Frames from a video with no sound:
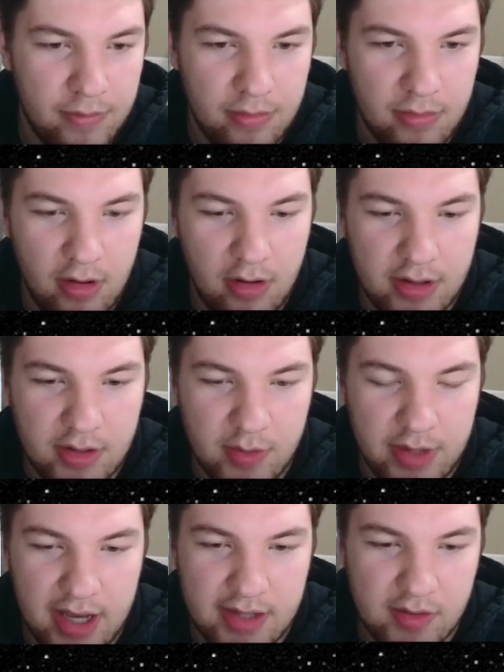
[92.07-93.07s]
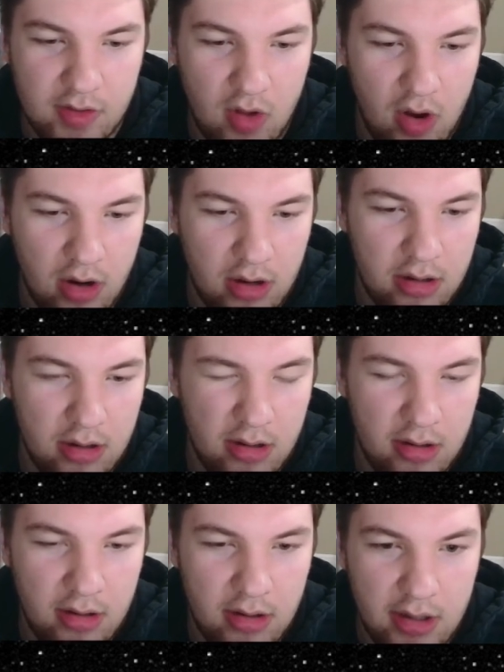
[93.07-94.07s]
Alright, so he castles long.
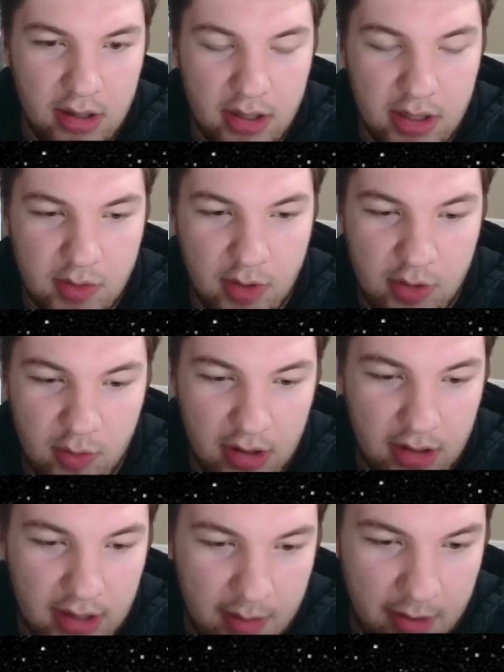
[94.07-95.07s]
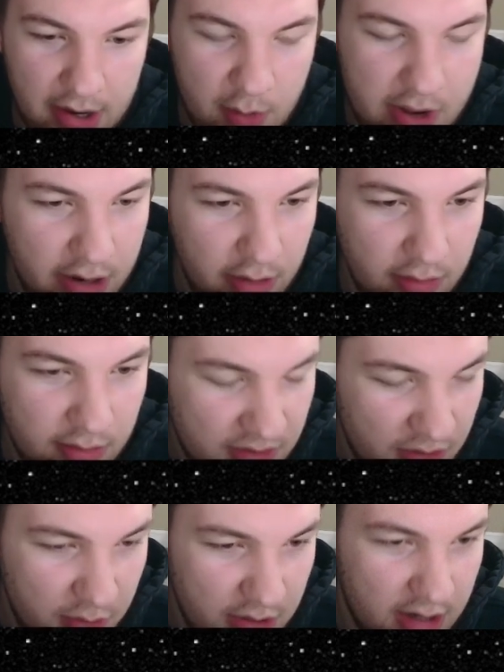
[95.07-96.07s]
So I do want to get my queen out
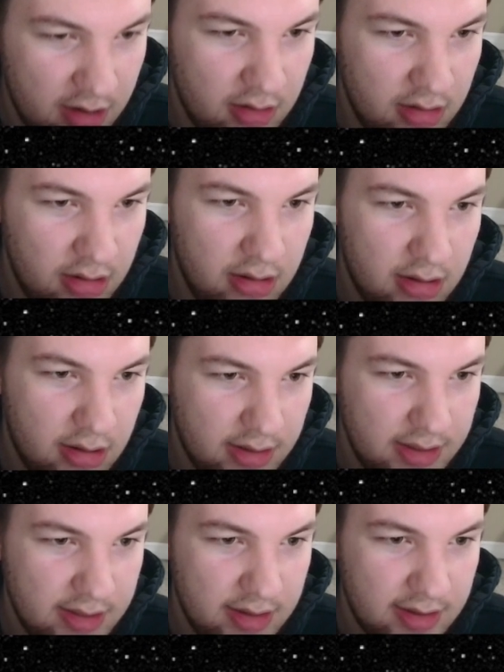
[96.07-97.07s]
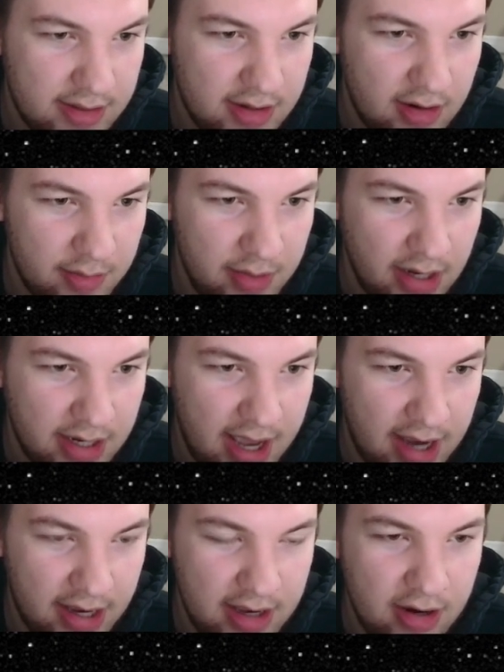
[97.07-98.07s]
soon here, because he's going to start a big
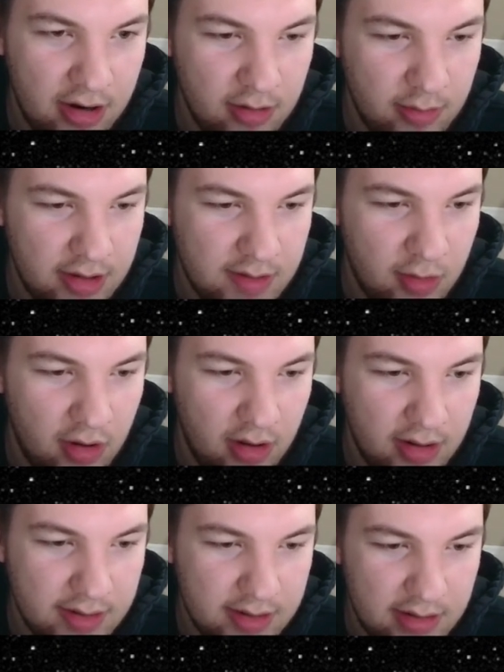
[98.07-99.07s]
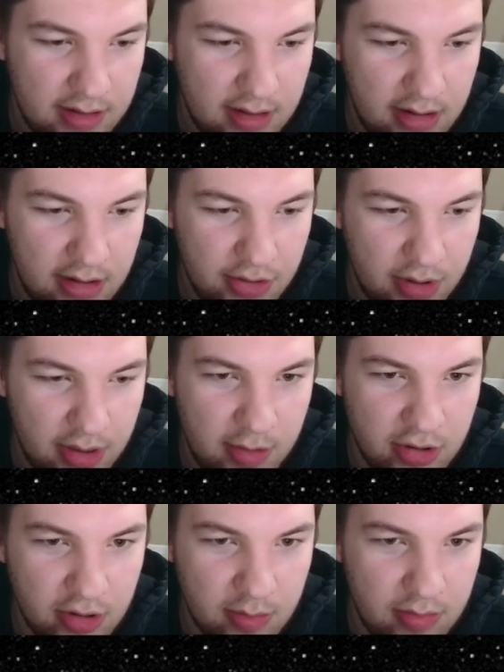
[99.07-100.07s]
attack here with his pawns. Trade the
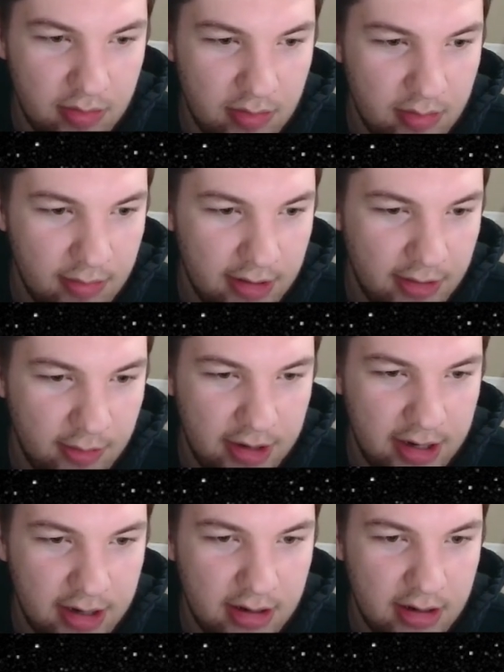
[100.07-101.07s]
bishop, bring the queen.